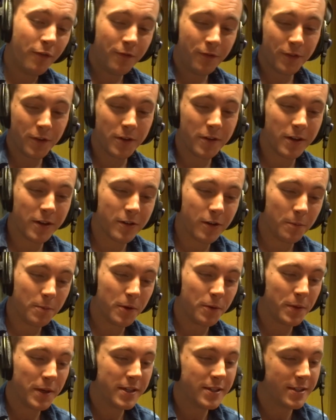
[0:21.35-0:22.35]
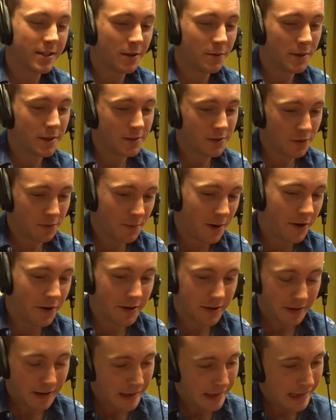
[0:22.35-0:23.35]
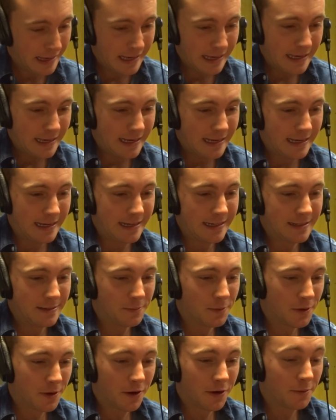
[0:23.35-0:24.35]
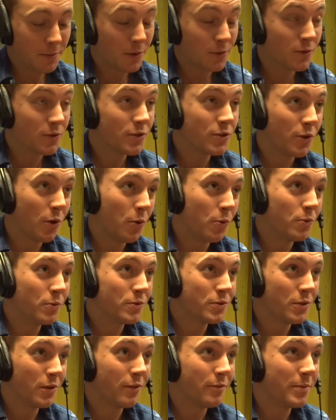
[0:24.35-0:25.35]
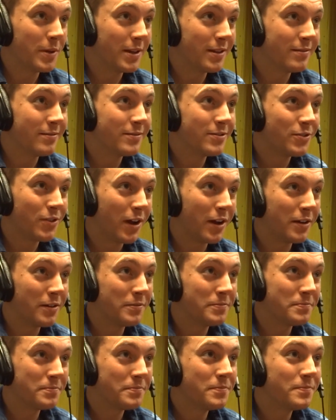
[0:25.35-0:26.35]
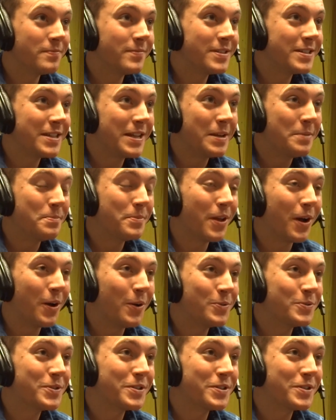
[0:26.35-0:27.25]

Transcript: for a couple of weeks, and I went to America, and I put on about a stone. So I've been trying to slim down